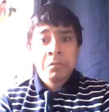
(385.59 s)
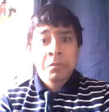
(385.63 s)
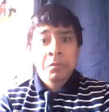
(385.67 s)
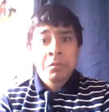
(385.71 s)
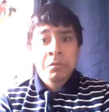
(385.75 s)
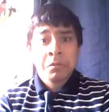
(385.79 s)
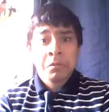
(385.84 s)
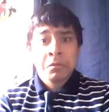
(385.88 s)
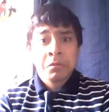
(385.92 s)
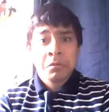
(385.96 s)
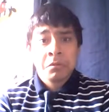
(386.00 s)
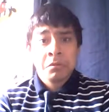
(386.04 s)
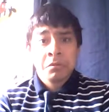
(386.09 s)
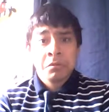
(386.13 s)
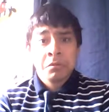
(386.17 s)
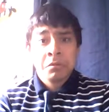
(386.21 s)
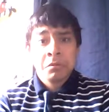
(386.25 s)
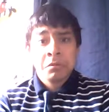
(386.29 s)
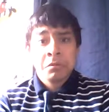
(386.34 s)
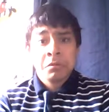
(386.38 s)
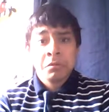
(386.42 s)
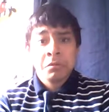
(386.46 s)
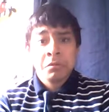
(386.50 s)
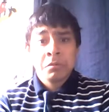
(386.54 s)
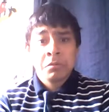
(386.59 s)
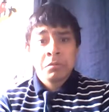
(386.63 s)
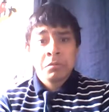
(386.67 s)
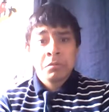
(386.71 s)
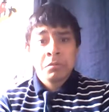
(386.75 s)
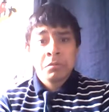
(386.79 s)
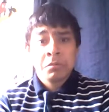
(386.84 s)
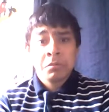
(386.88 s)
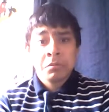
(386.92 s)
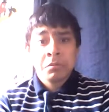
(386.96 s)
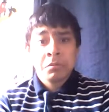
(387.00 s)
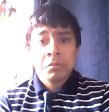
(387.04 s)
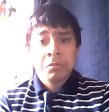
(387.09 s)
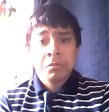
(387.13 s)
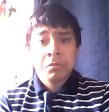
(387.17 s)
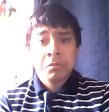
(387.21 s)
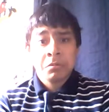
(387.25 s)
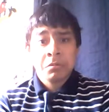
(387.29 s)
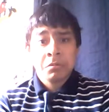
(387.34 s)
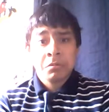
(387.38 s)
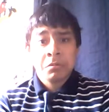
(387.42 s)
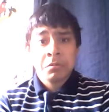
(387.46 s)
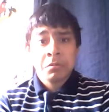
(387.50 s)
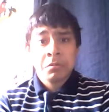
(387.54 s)

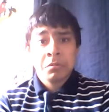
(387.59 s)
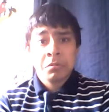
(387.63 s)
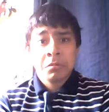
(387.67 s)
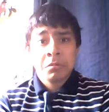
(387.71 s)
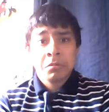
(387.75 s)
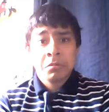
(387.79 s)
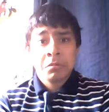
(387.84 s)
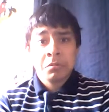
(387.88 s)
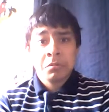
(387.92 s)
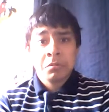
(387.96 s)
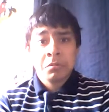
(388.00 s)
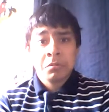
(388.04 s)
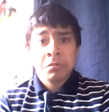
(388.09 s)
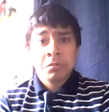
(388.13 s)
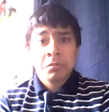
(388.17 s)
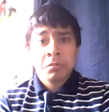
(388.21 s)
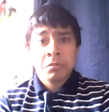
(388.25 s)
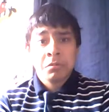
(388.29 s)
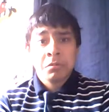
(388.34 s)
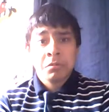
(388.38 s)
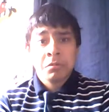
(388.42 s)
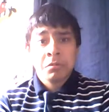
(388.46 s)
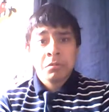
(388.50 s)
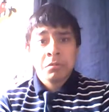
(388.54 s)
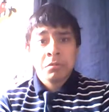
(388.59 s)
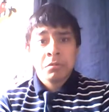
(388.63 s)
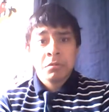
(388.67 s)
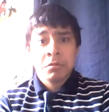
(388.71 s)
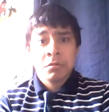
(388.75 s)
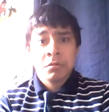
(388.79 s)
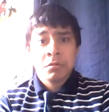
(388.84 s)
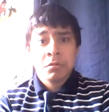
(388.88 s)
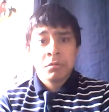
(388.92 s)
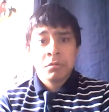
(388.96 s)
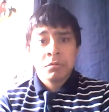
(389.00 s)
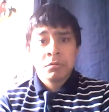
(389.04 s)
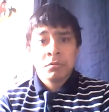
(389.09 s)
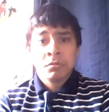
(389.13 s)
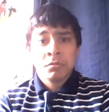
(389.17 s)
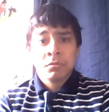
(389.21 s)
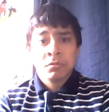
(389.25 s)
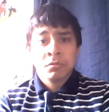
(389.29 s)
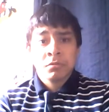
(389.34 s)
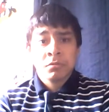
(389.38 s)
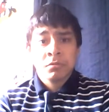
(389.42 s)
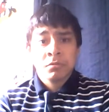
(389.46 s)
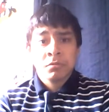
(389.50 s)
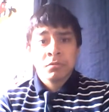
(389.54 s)

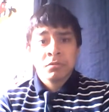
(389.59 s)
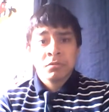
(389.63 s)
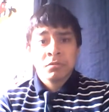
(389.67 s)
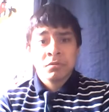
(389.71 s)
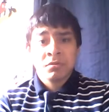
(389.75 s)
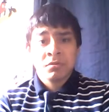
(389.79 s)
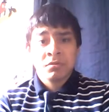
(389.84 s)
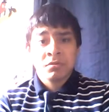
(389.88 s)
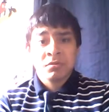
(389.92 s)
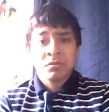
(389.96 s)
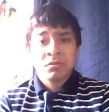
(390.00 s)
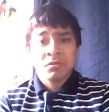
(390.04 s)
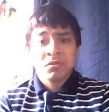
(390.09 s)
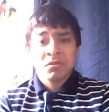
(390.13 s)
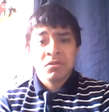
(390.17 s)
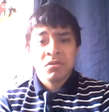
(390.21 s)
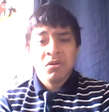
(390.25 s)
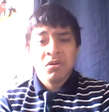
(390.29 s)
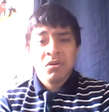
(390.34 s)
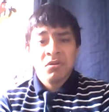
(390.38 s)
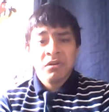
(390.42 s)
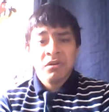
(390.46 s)
(silence)